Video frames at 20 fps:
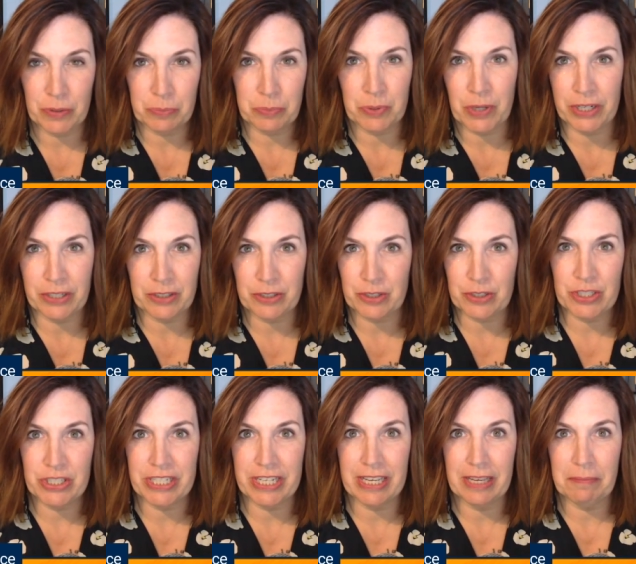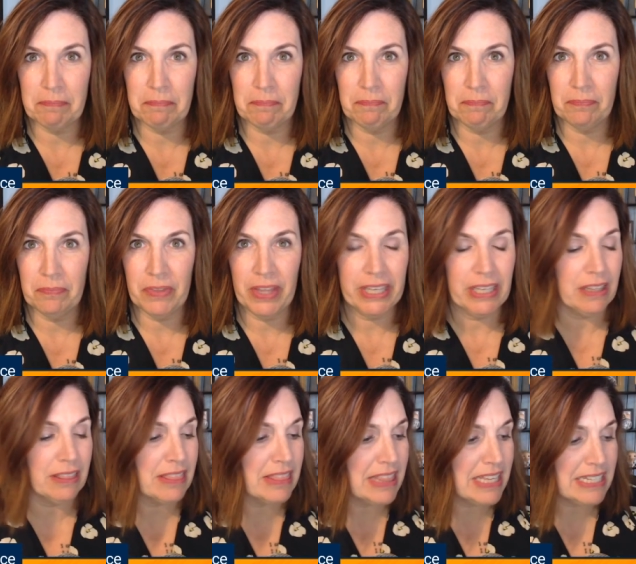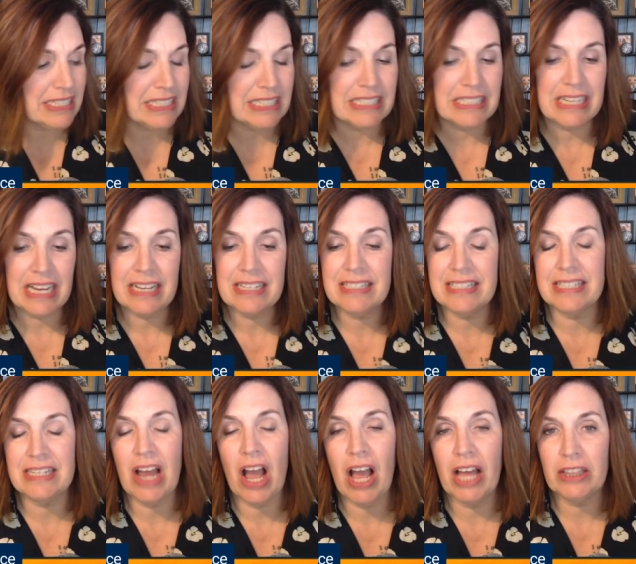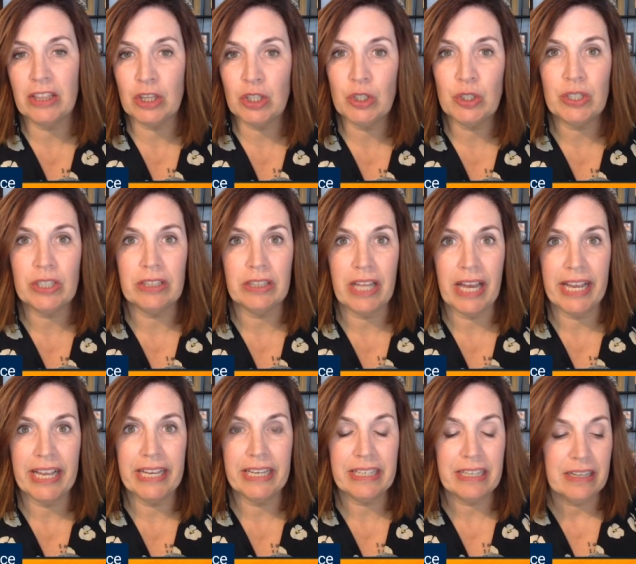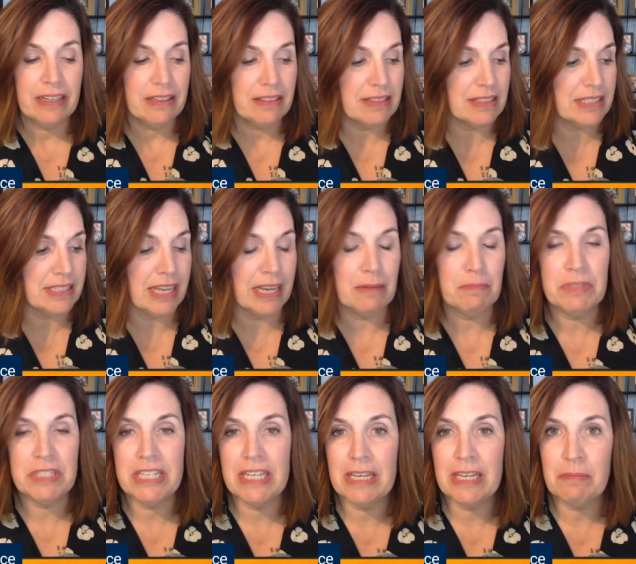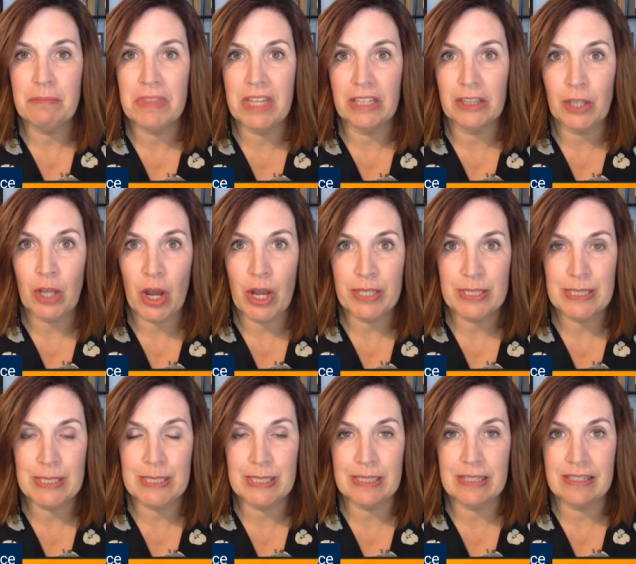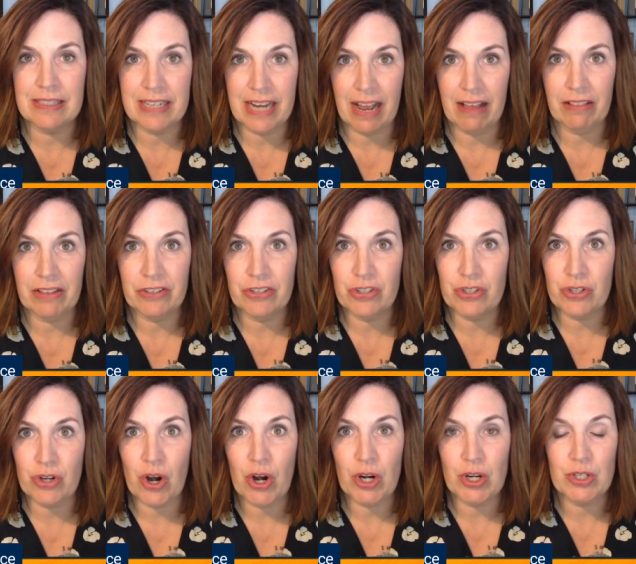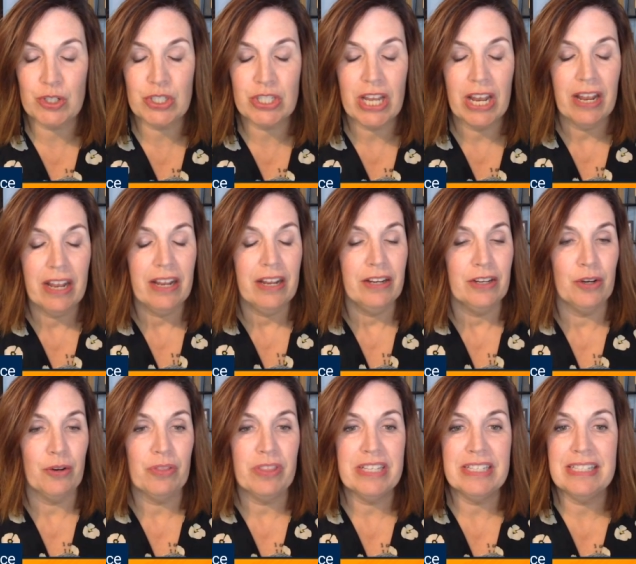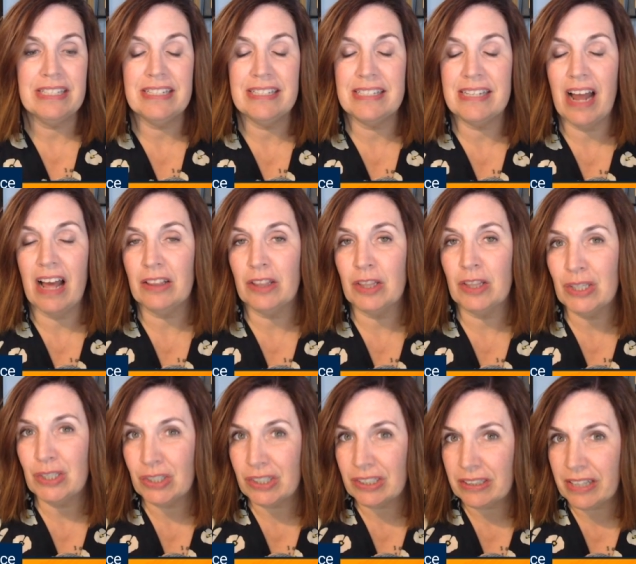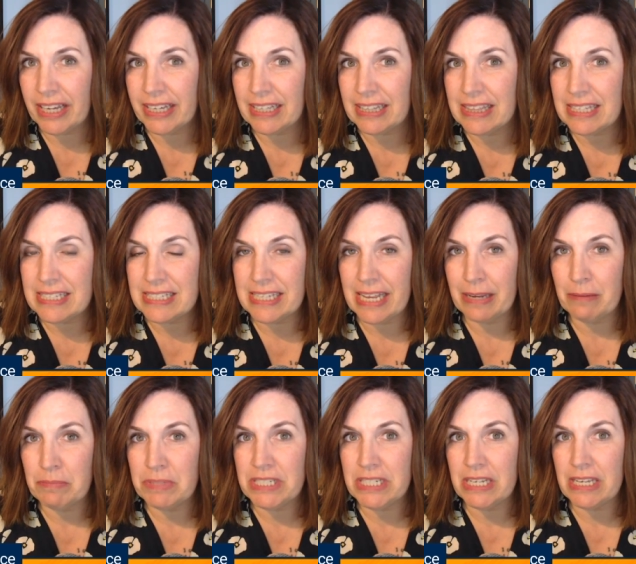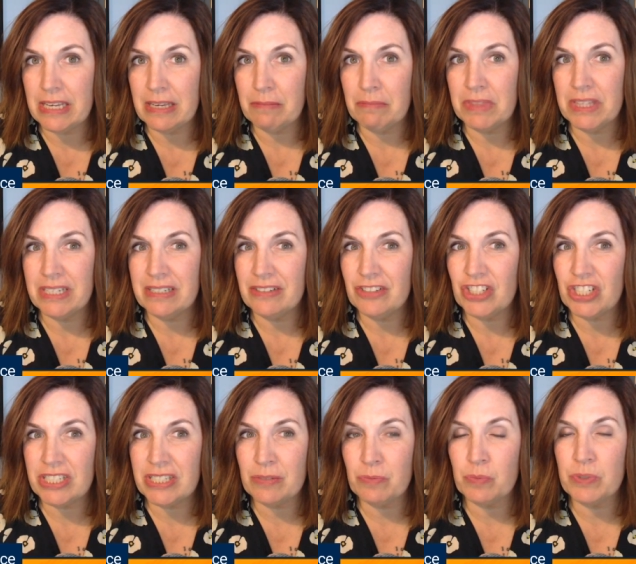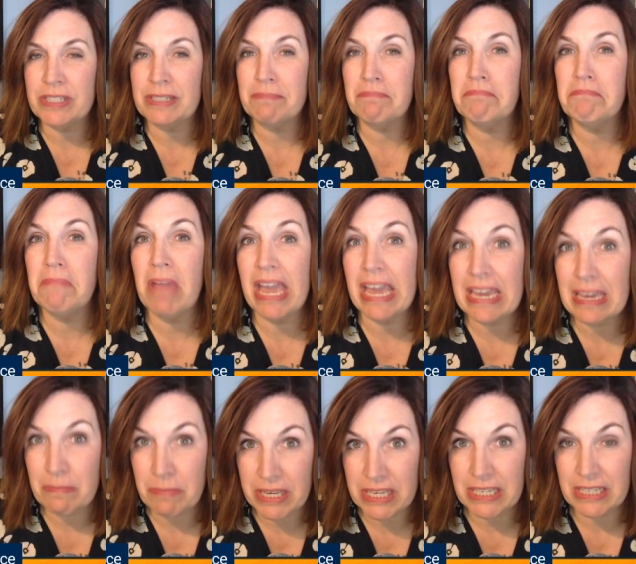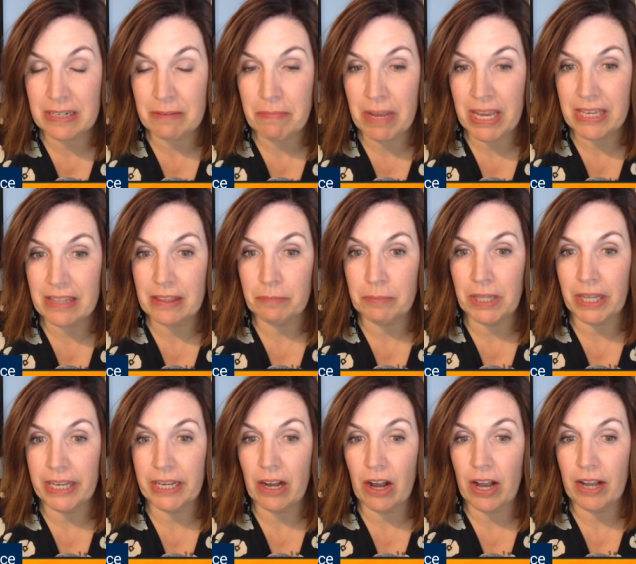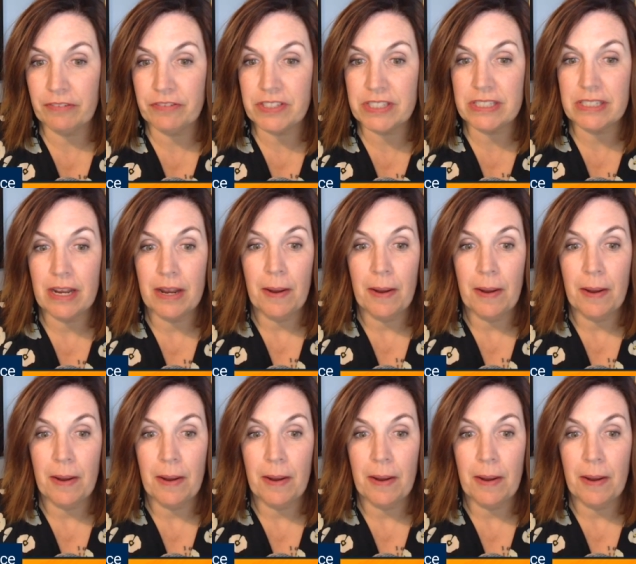Predators team? Like this does not look like the same team that lost to the Dallas Stars. You know, this does not look like the same team that just was maybe going to make the playoffs.